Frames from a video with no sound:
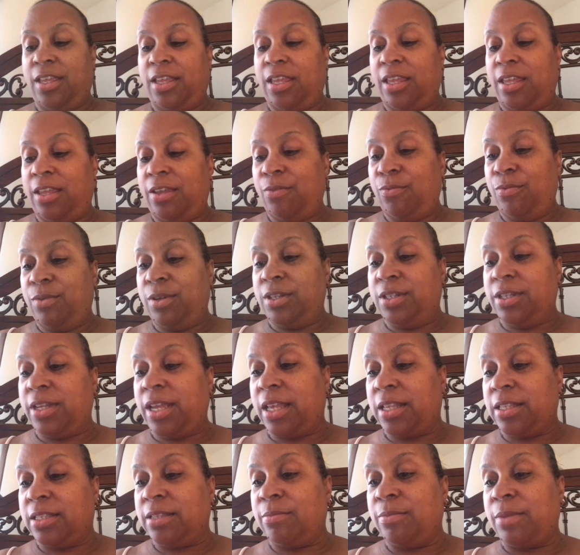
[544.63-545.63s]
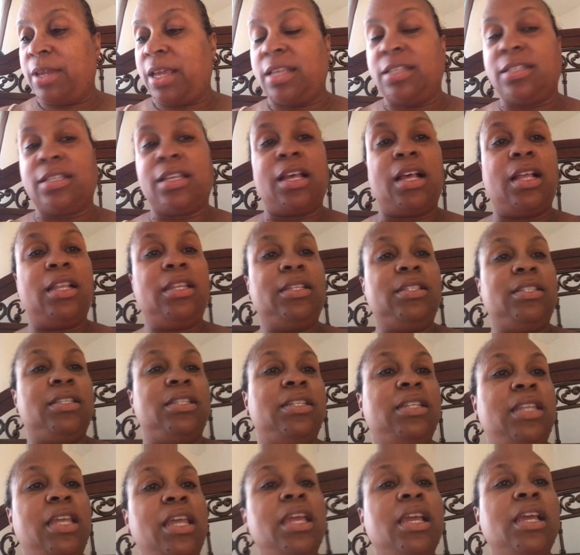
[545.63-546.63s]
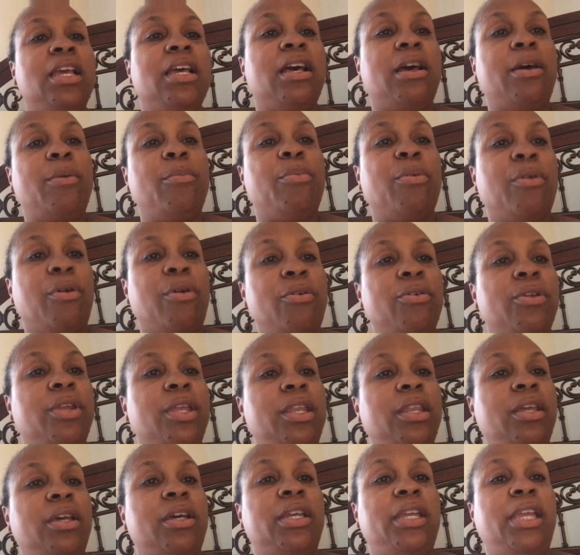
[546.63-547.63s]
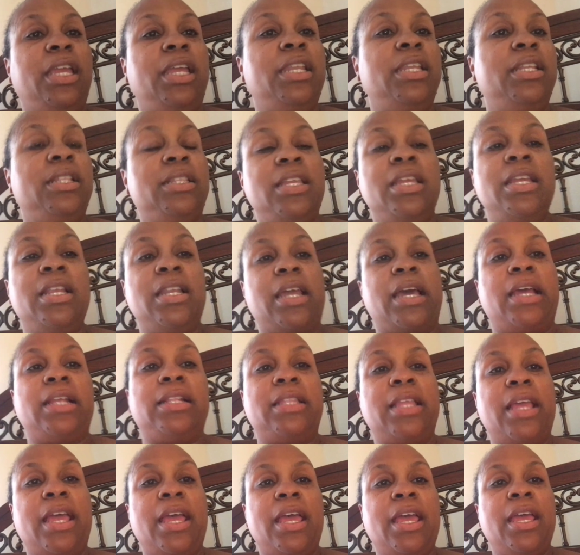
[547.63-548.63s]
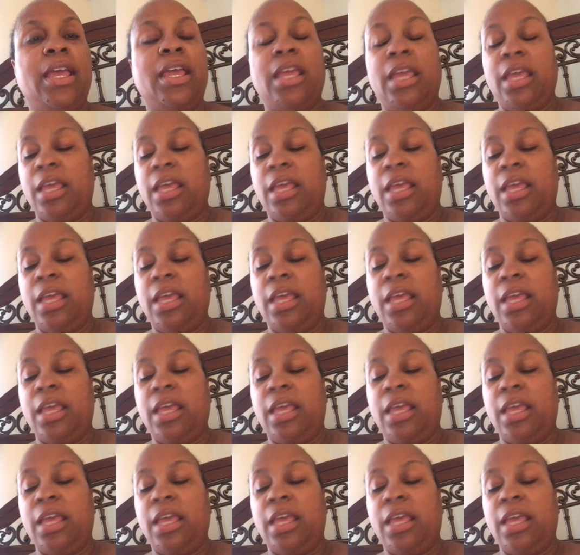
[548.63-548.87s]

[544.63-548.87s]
And Wish got some nice colors. It didn't come broken or anything like that.